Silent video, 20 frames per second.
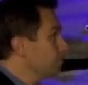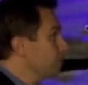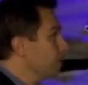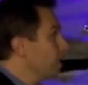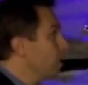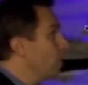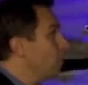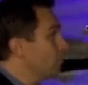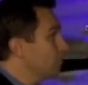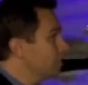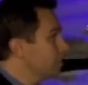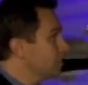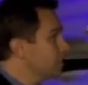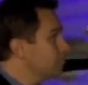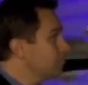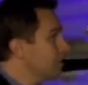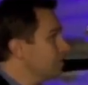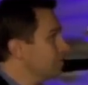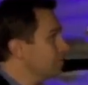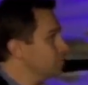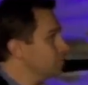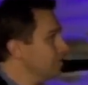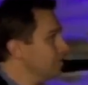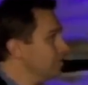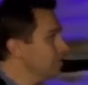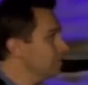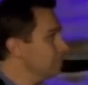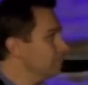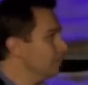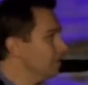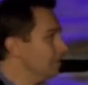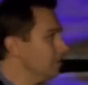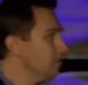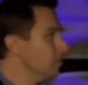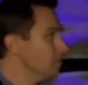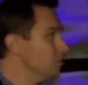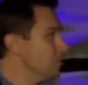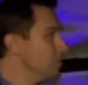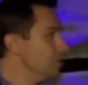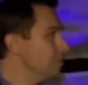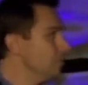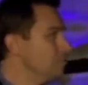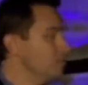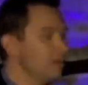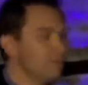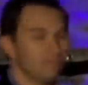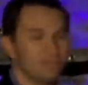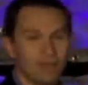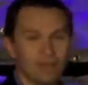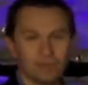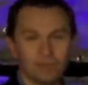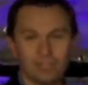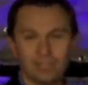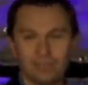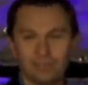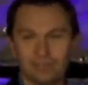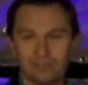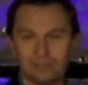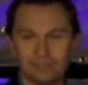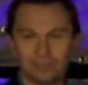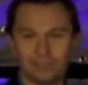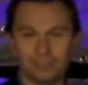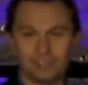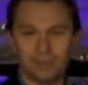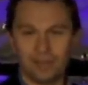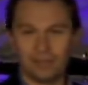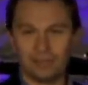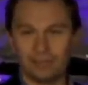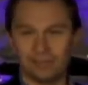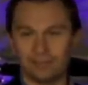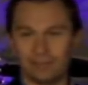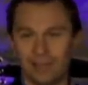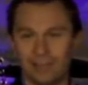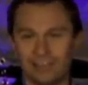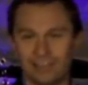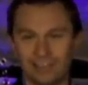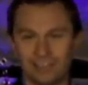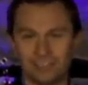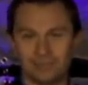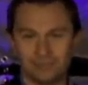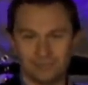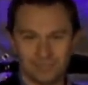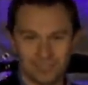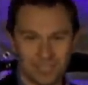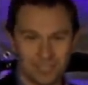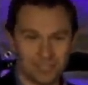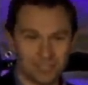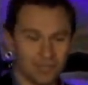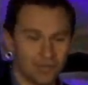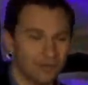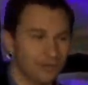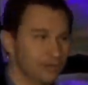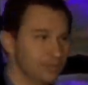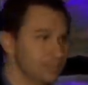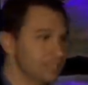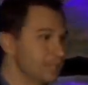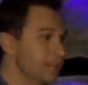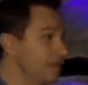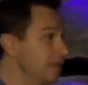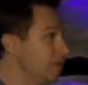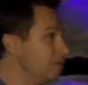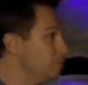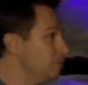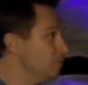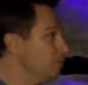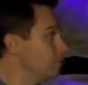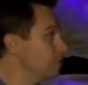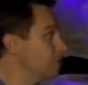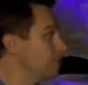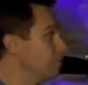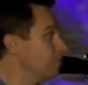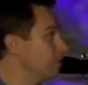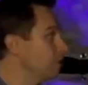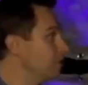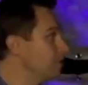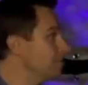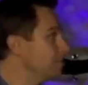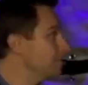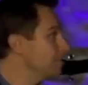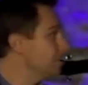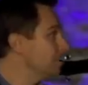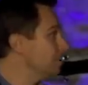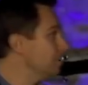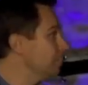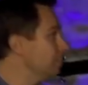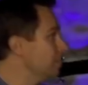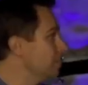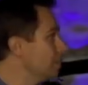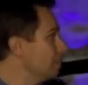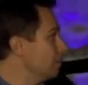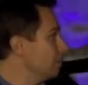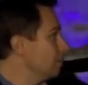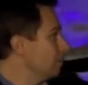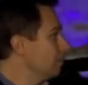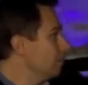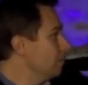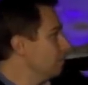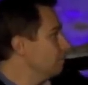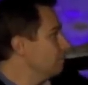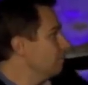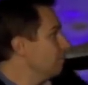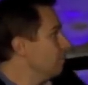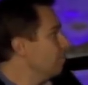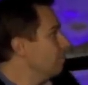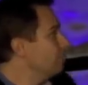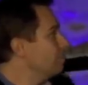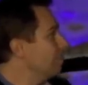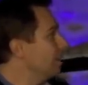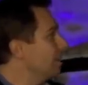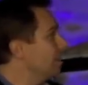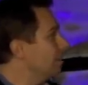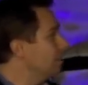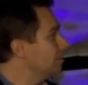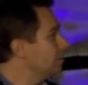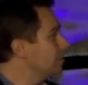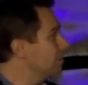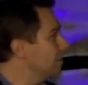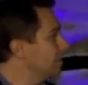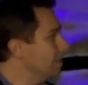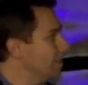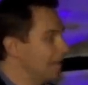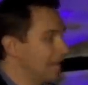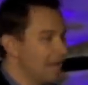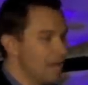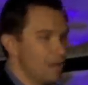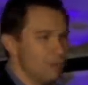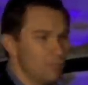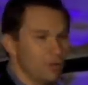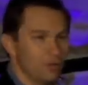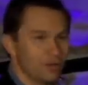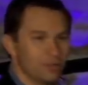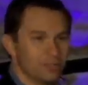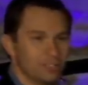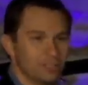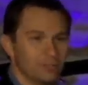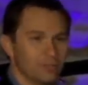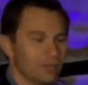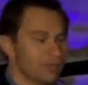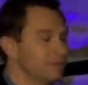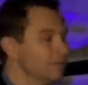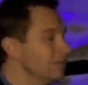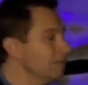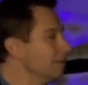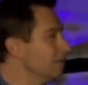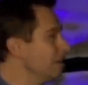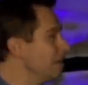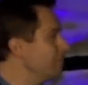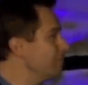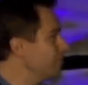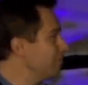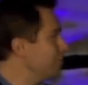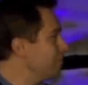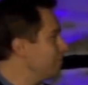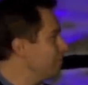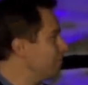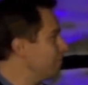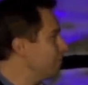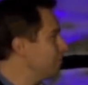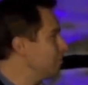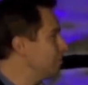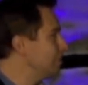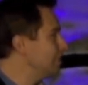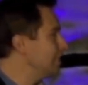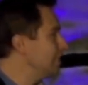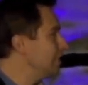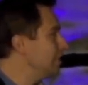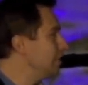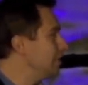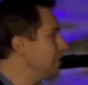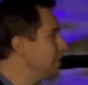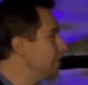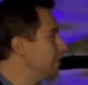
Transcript: Oh, this is speaking of longevity, my family looks nothing like these centenarians. They abuse their bodies. This is a photo of my auntie eating a hamburger, typically, and every photo she's eating.